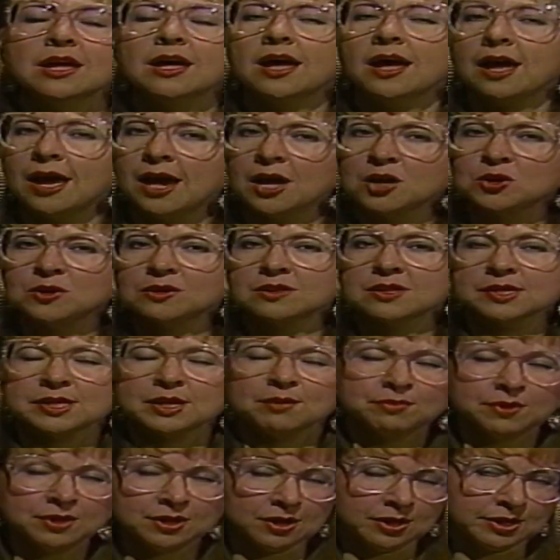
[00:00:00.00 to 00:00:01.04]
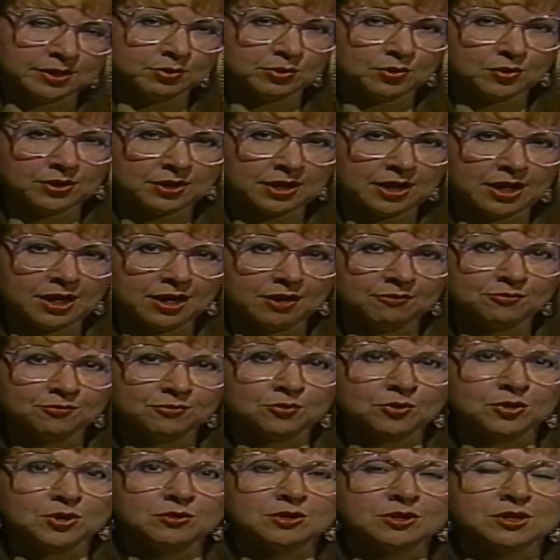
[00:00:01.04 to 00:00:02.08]
Actually, that's something else we're going to have for
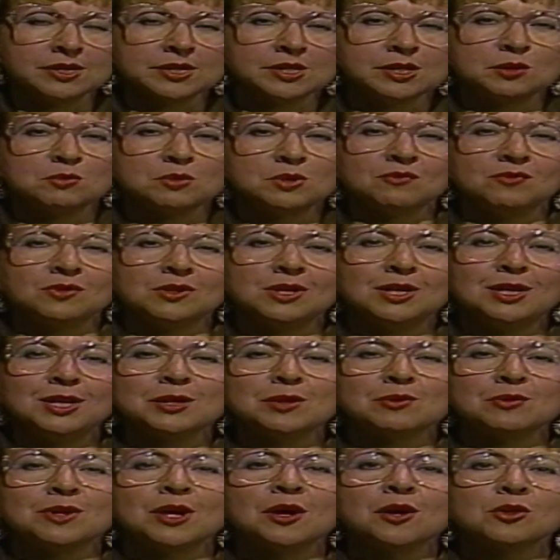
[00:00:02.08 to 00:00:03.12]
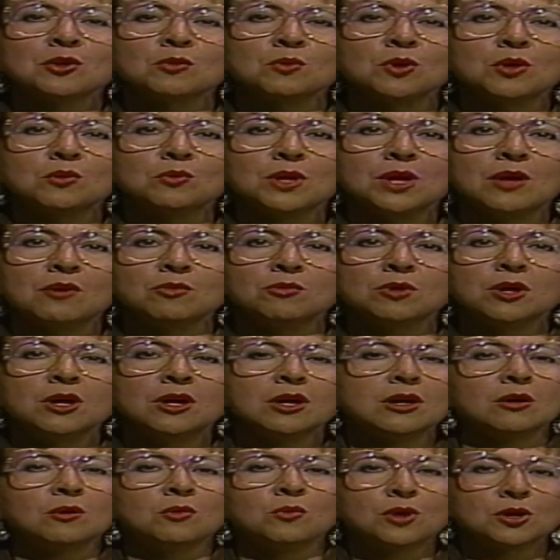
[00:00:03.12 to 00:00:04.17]
you just as a bit of a teaser down the road. We have a
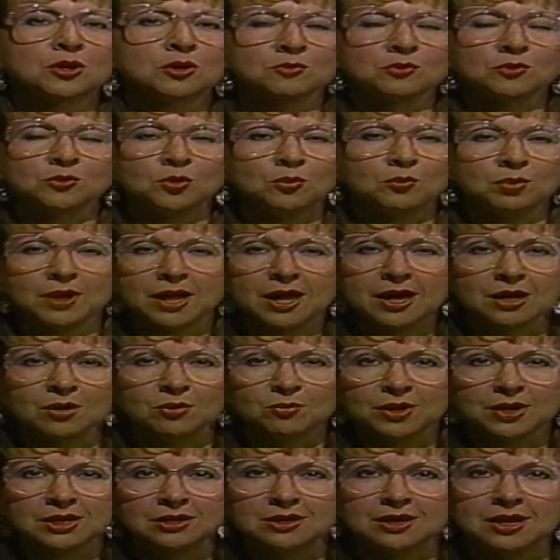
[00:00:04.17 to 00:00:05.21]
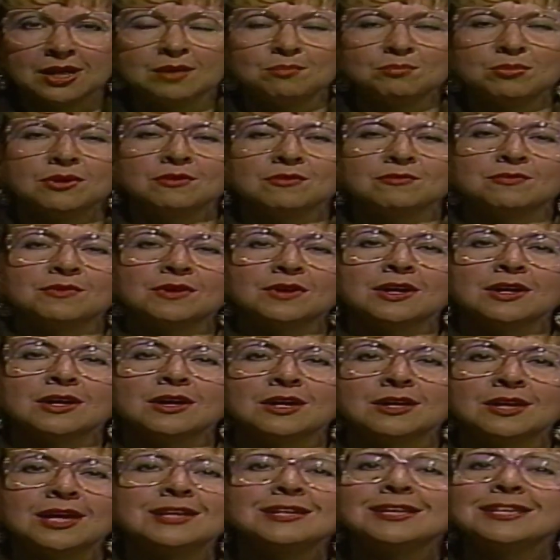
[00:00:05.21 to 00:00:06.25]
wonderful old black and white tape of a
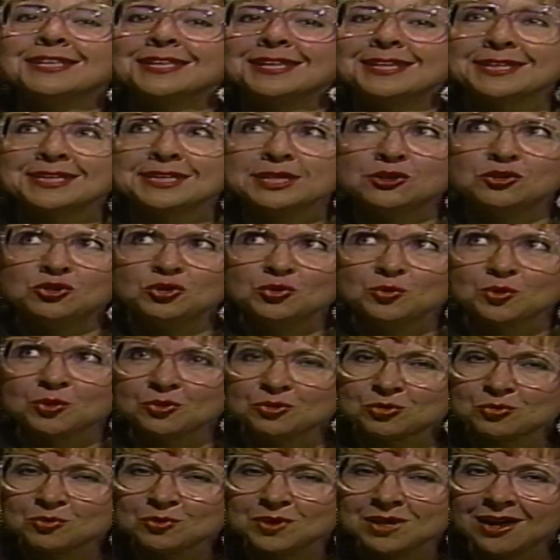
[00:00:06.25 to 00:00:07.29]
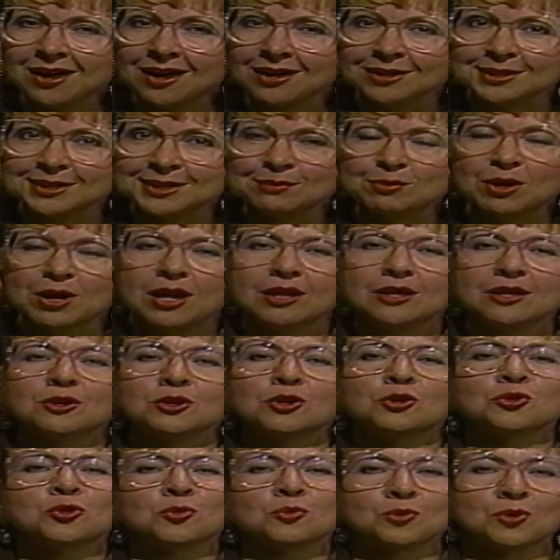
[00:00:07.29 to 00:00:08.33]
1962 or 3 Highlands Rally on a
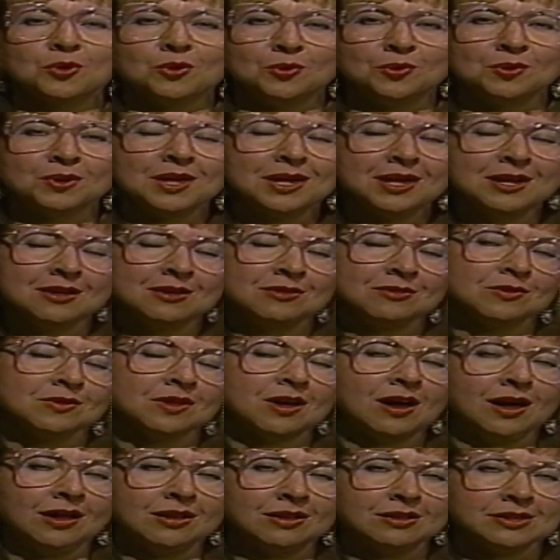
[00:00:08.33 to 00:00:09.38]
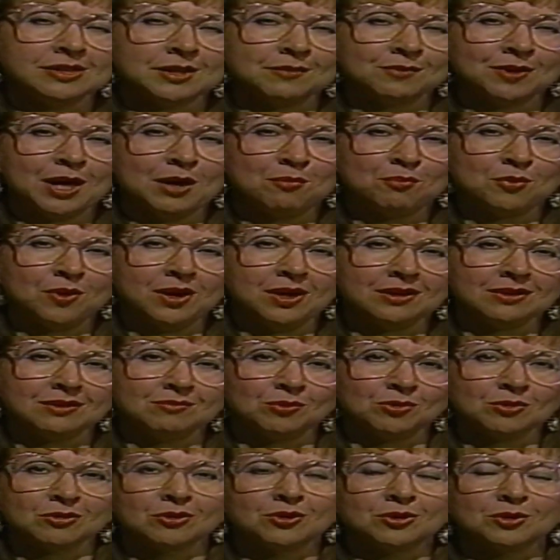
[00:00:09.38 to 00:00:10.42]
dirt road to the Highlands of Cape Breton.
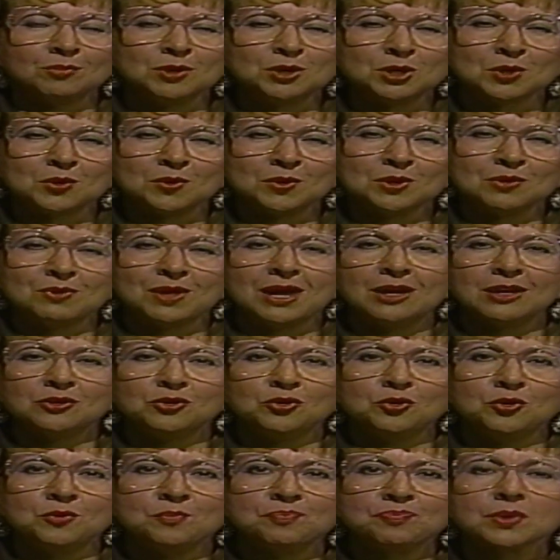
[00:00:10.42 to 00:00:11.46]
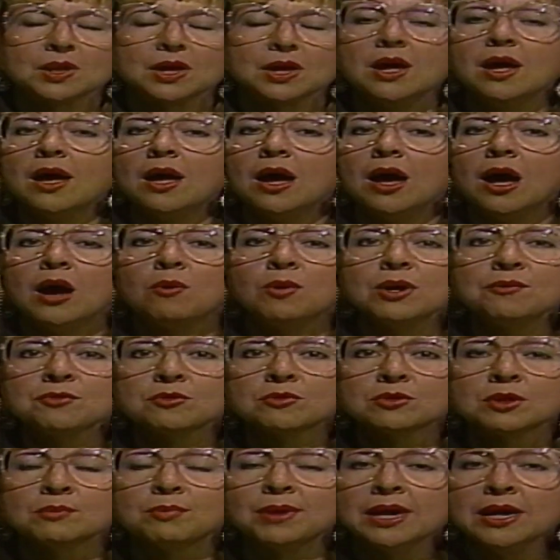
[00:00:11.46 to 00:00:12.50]
We're going to be showing you that, too. However,
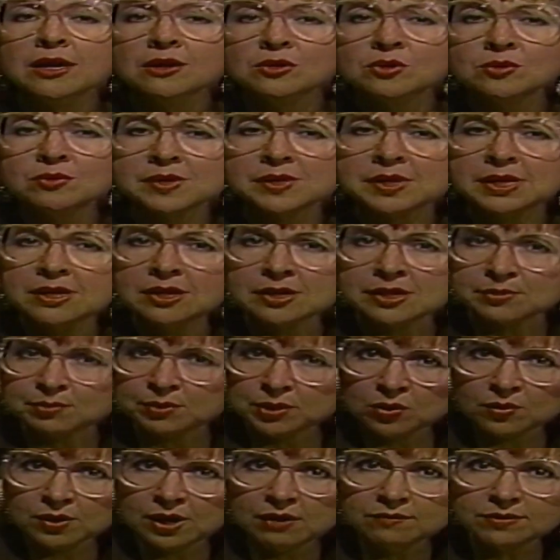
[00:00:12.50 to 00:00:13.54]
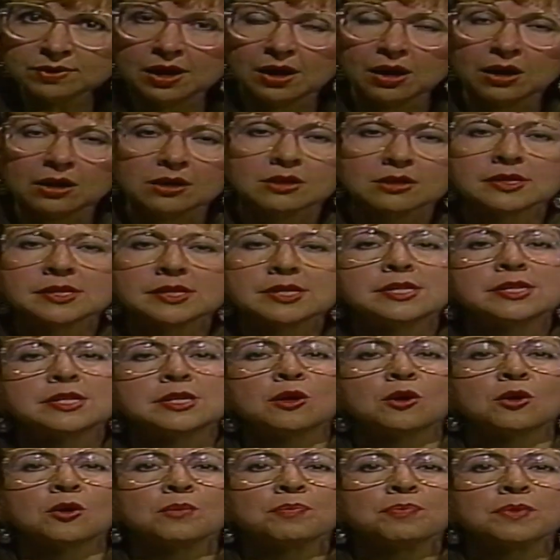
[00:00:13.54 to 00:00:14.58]
the bad news is we don't have a Highlands this
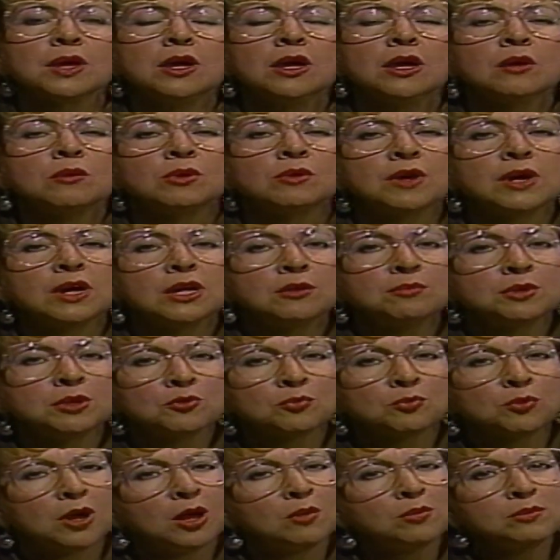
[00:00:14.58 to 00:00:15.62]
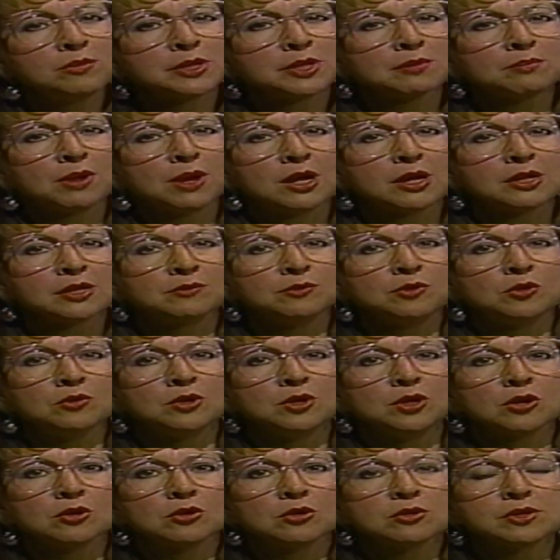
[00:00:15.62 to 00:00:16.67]
year. We've had a bit of problems the past few
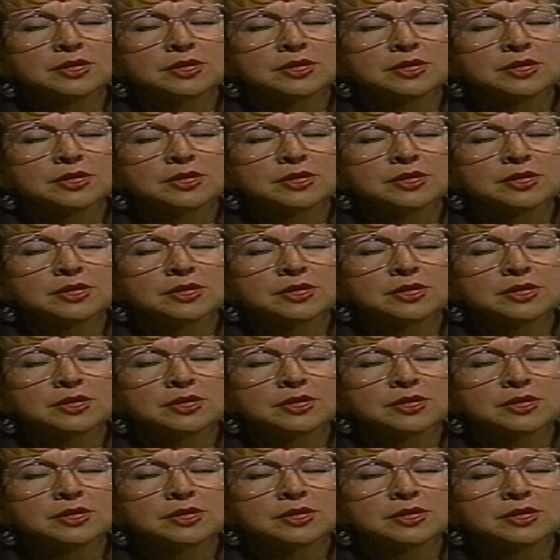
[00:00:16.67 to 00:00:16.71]
years.